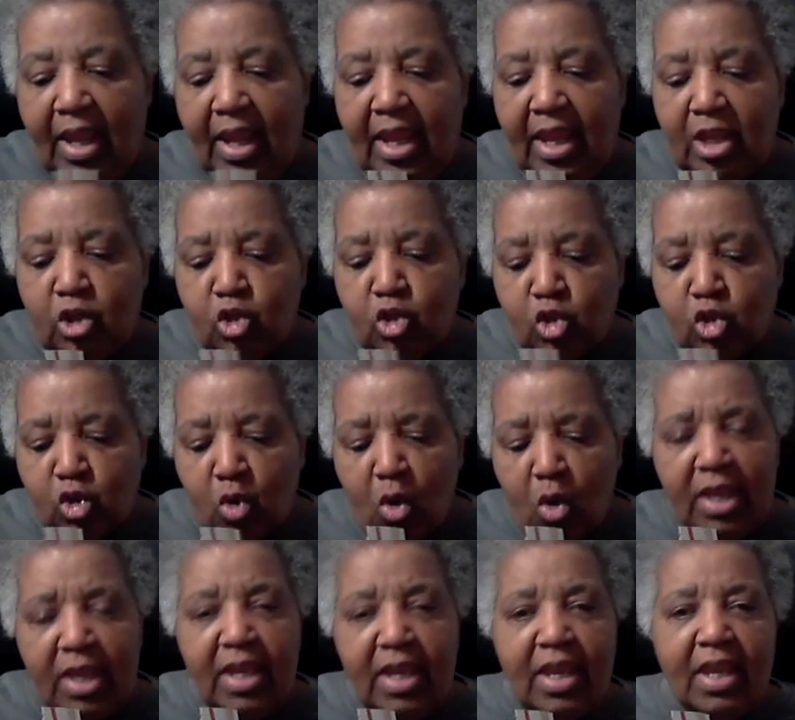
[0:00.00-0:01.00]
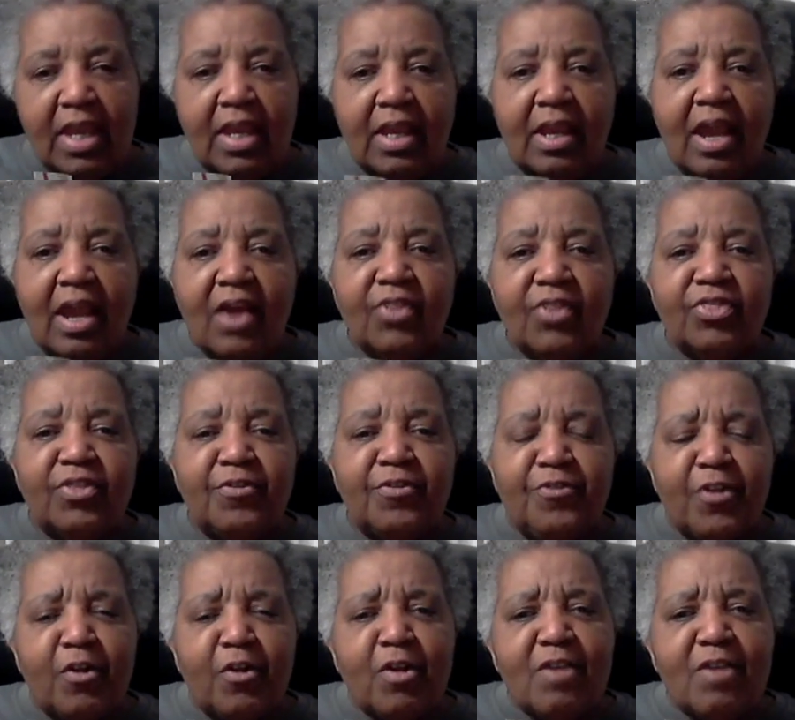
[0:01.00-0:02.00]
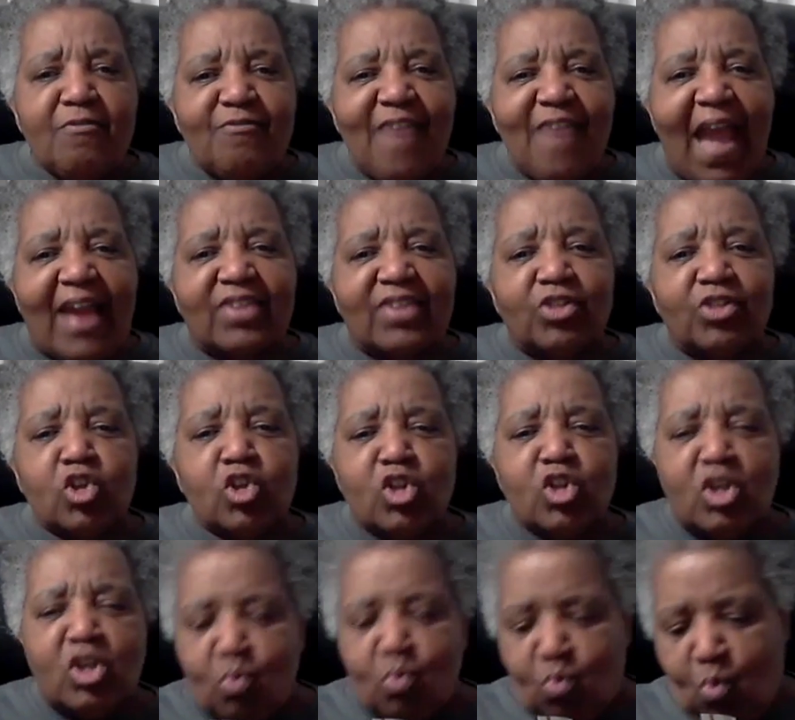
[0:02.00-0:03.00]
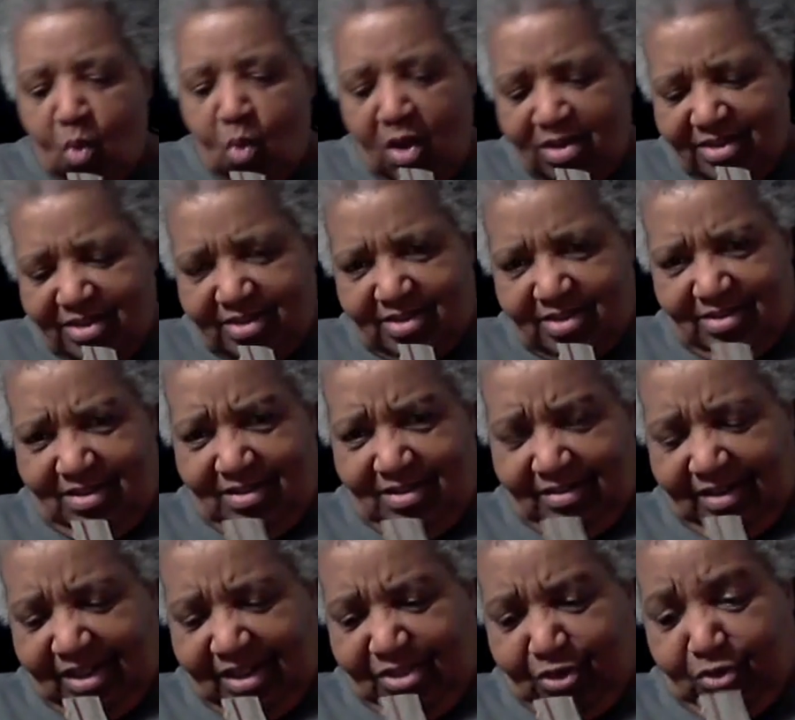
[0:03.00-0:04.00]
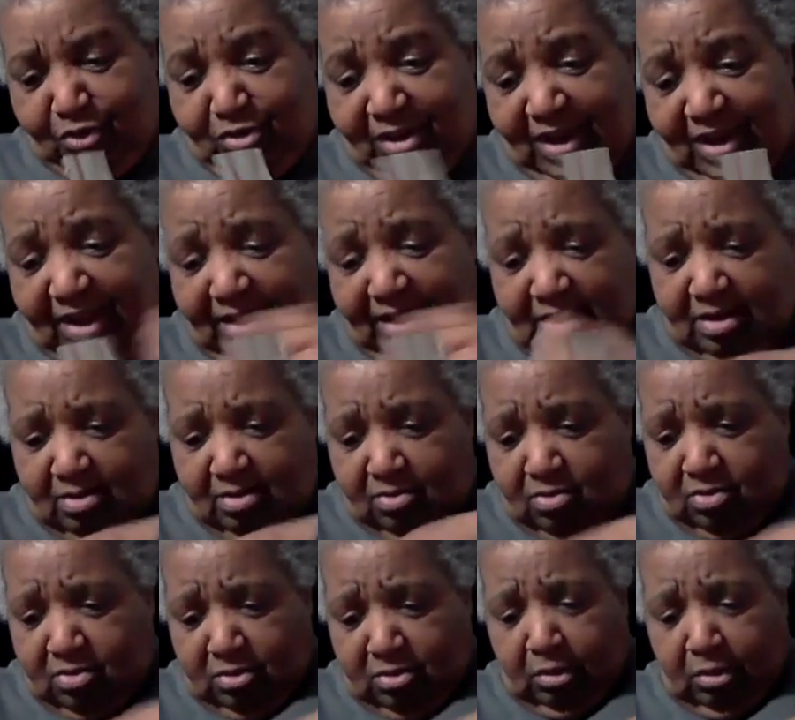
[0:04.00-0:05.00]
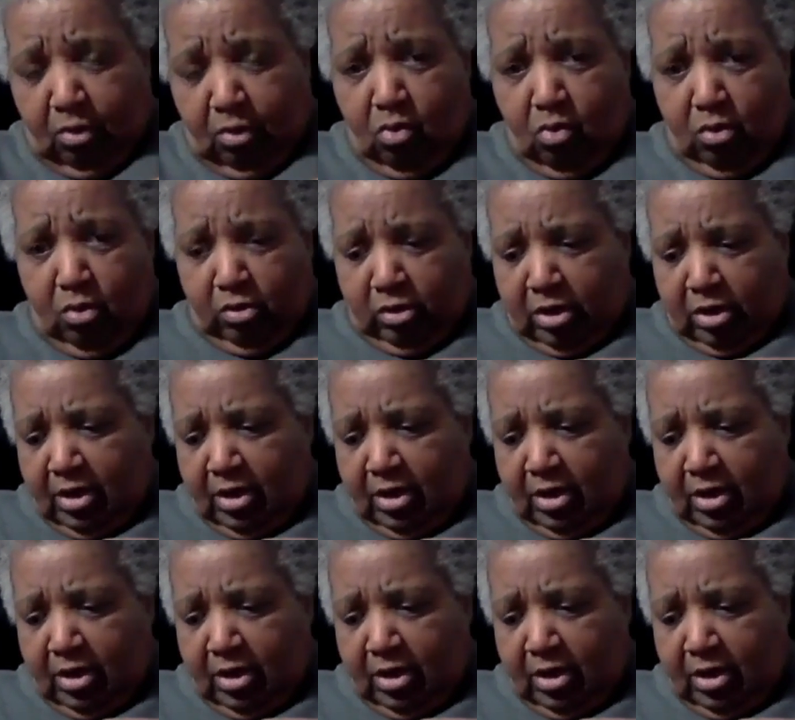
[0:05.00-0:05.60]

enjoying the very fact that she was a leather dyke, oh good Lord,